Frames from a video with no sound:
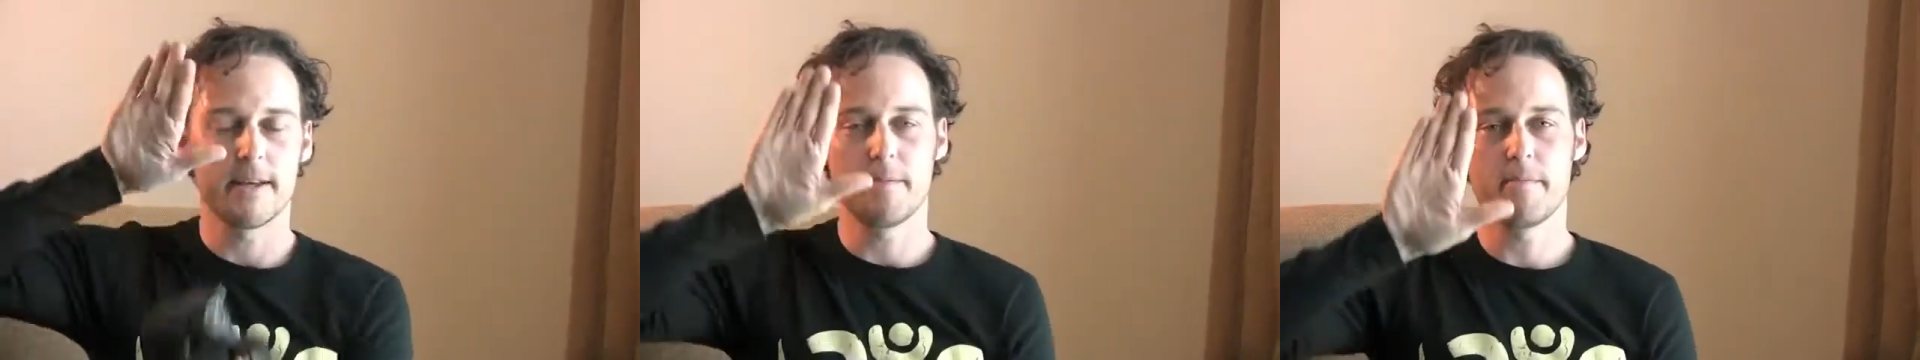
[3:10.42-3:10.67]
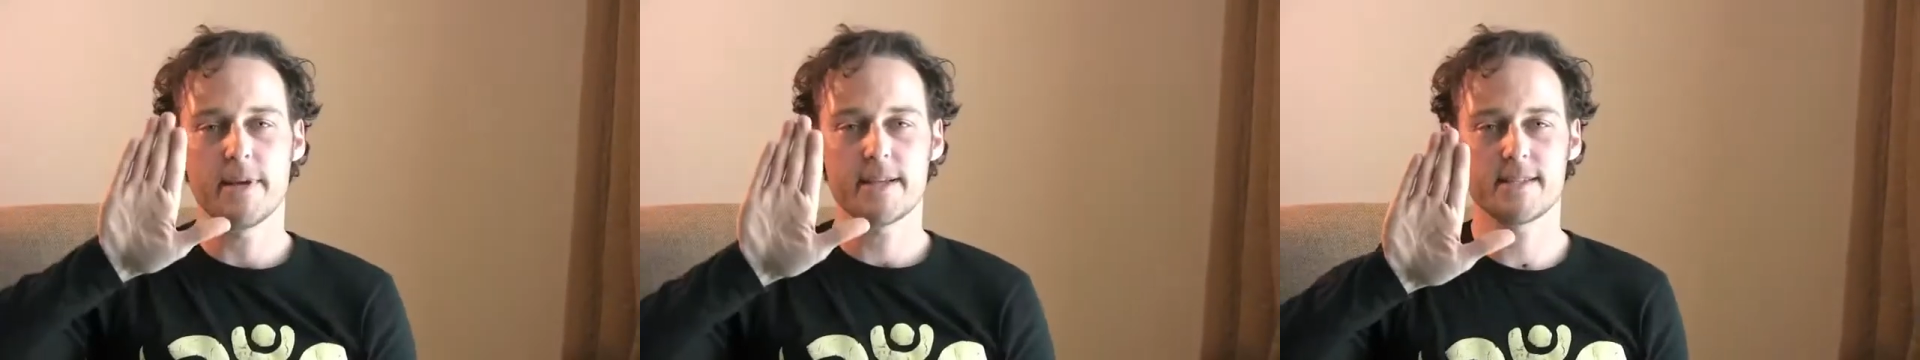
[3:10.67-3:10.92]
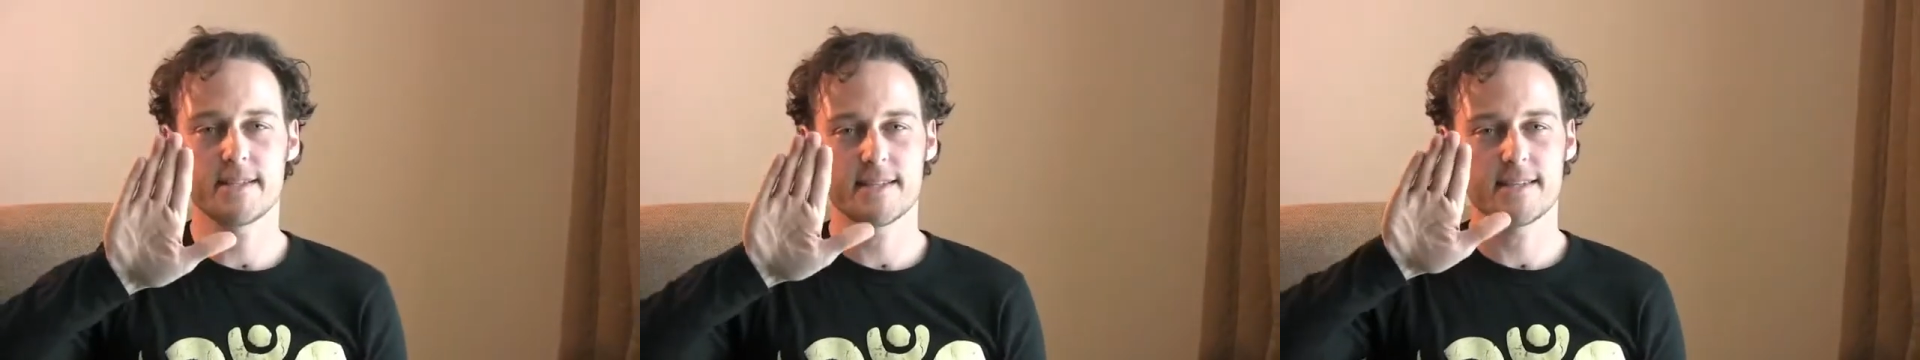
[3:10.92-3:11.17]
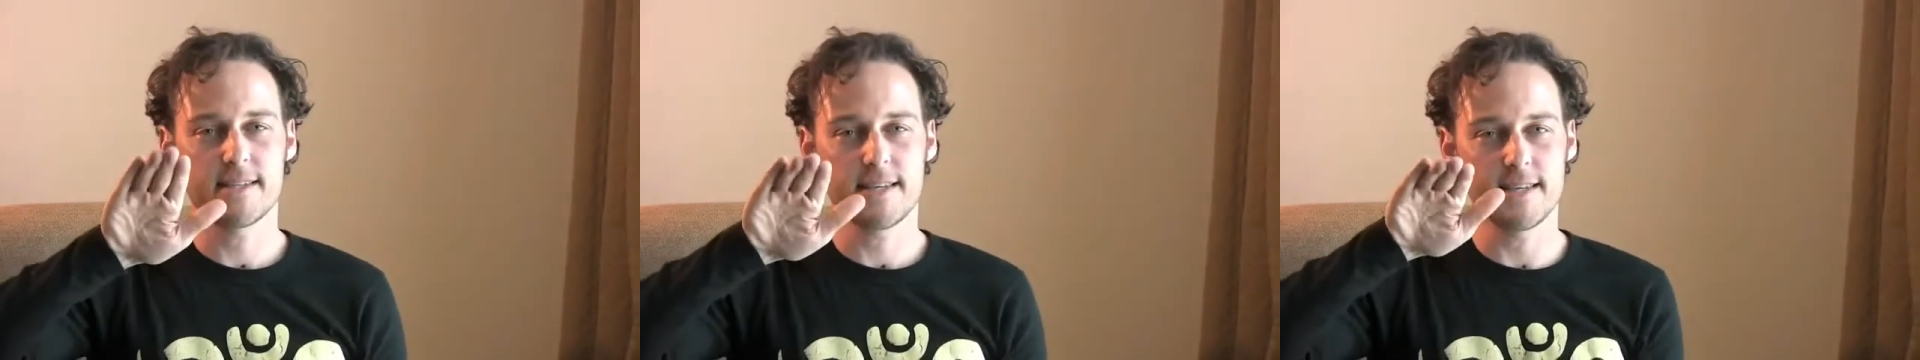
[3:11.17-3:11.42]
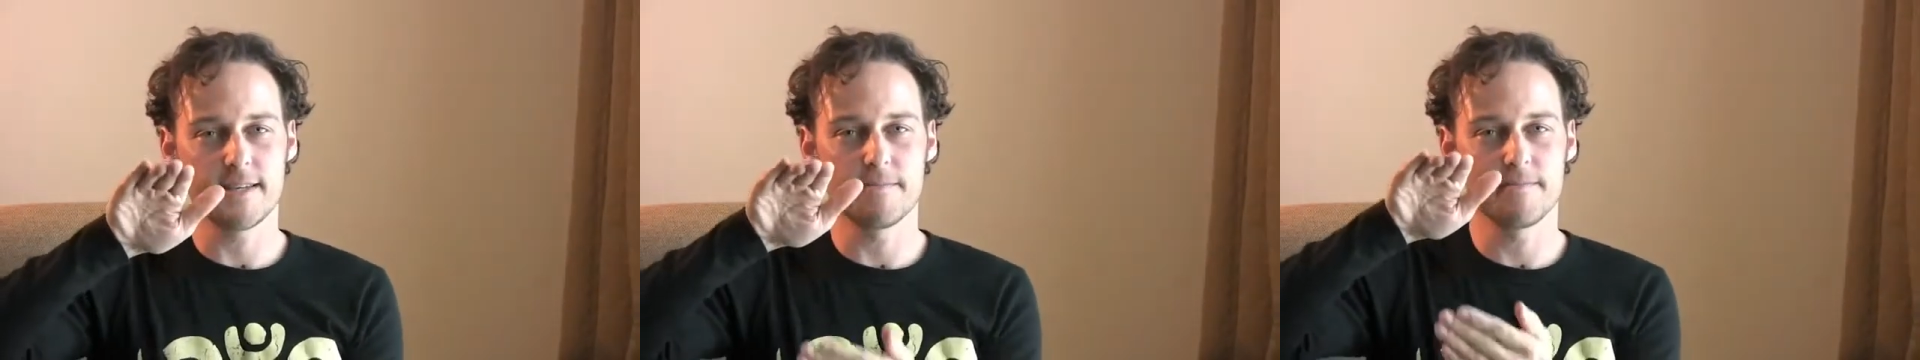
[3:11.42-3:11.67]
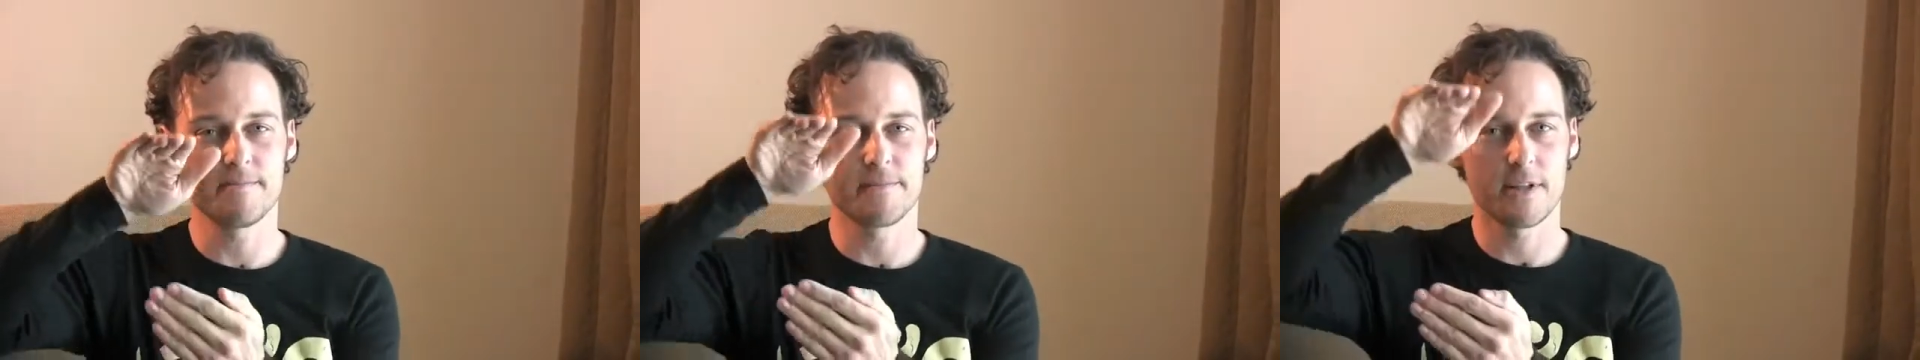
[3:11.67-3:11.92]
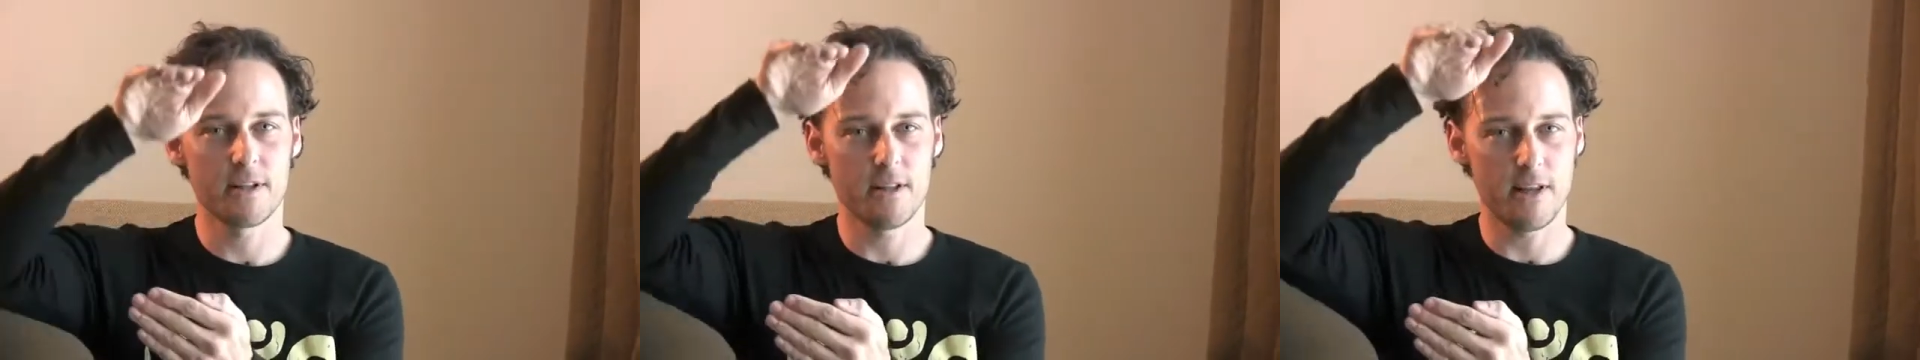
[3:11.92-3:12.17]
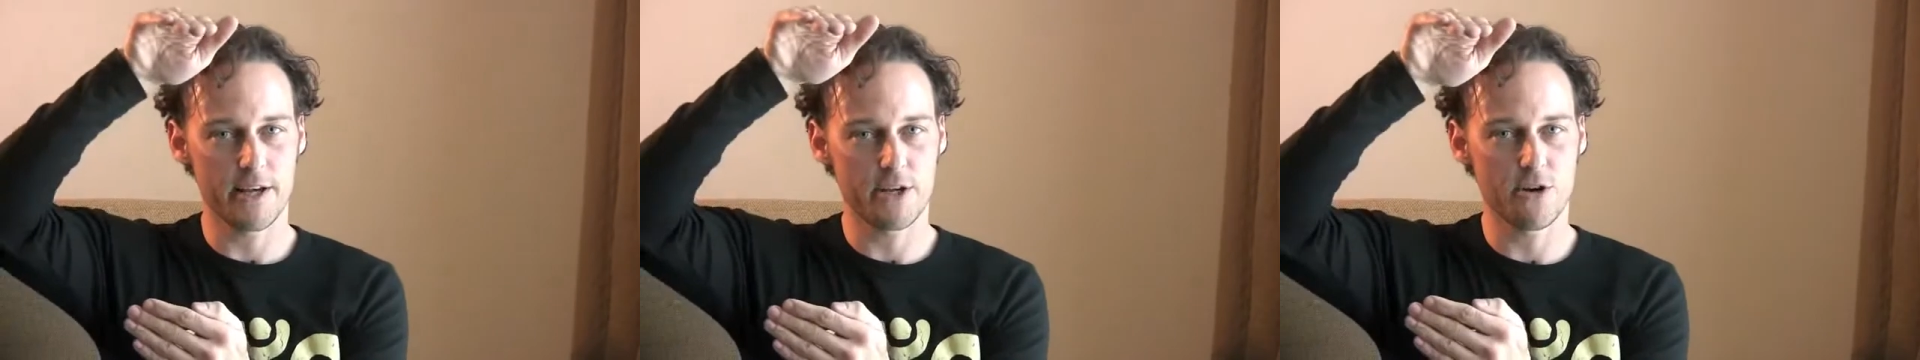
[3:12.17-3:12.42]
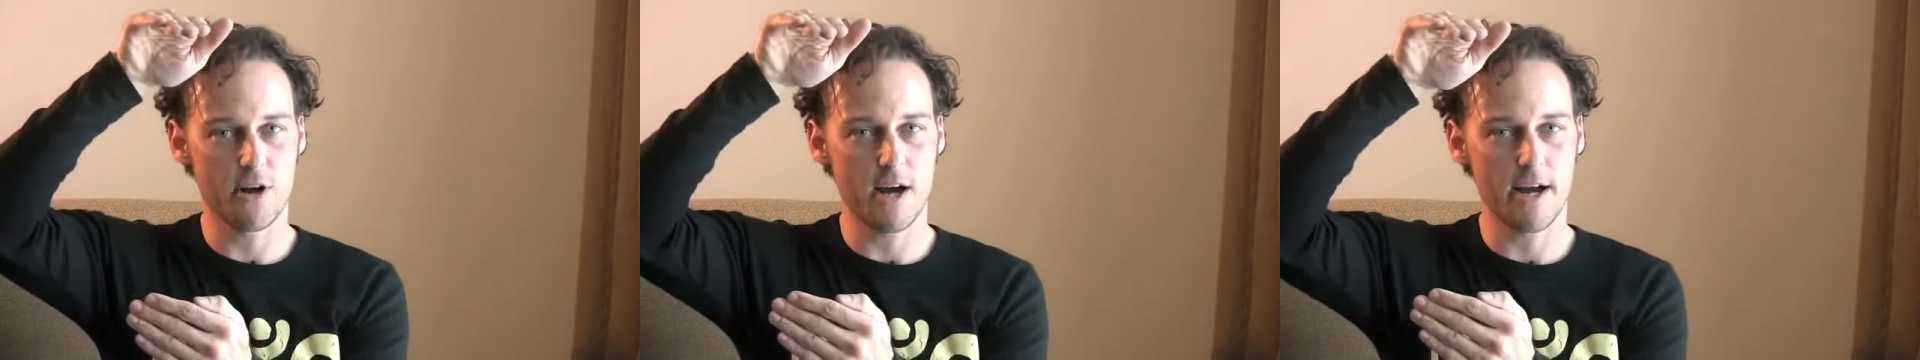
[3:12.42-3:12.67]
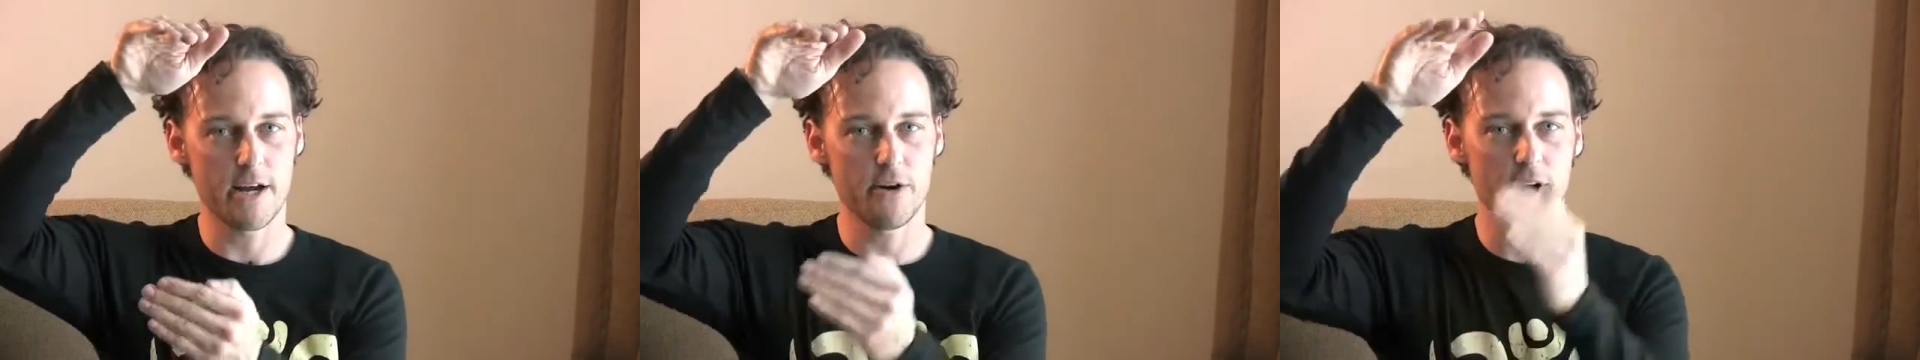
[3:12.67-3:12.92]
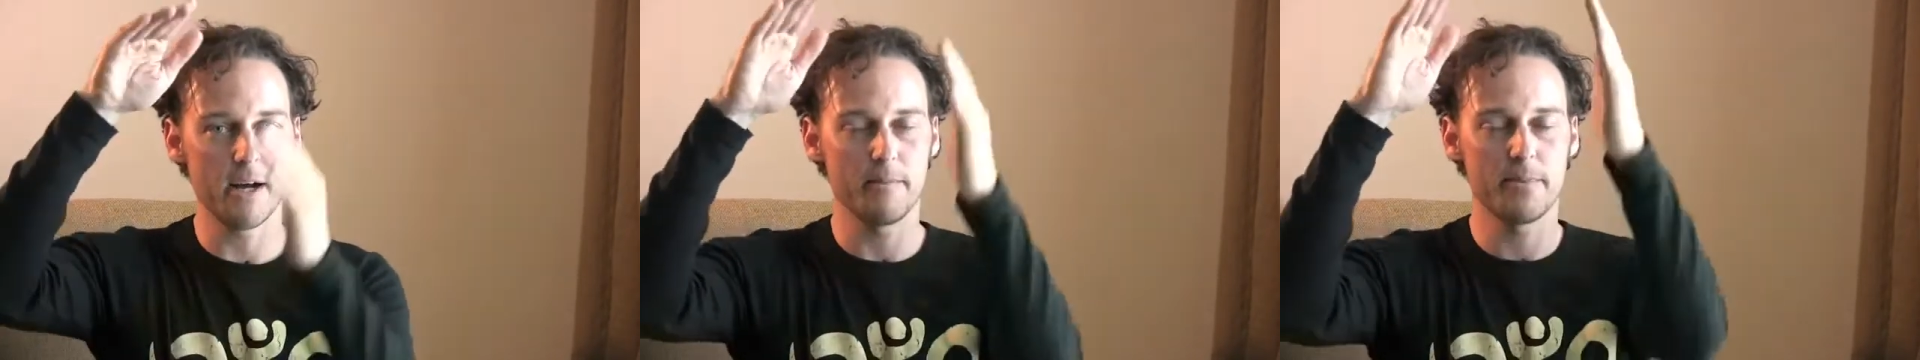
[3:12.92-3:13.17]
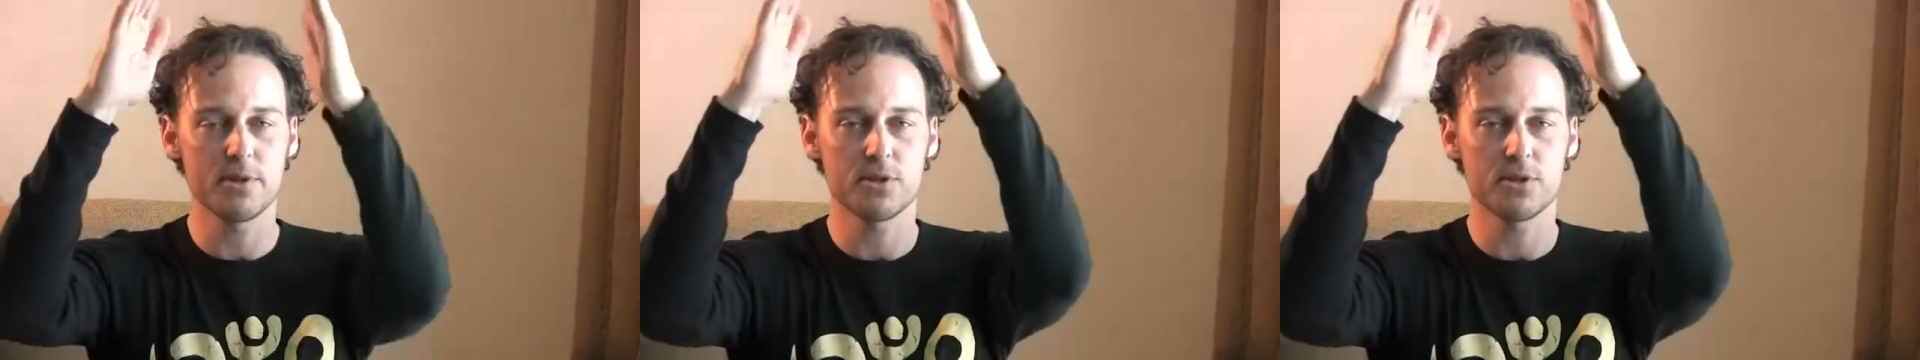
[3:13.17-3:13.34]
it makes it seem like you're higher up.